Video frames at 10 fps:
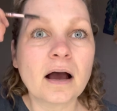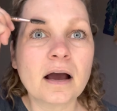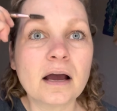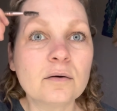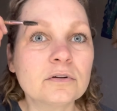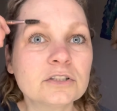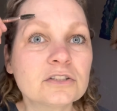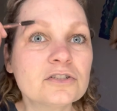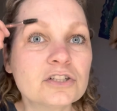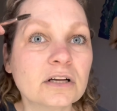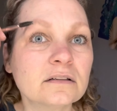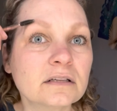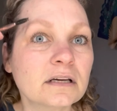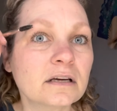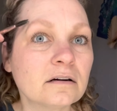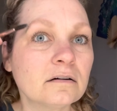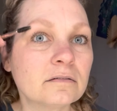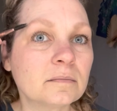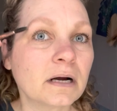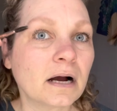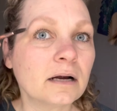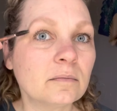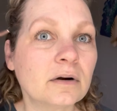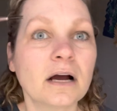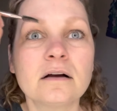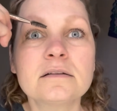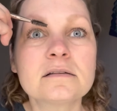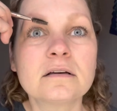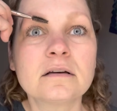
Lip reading: I will just gently go over my eyebrows,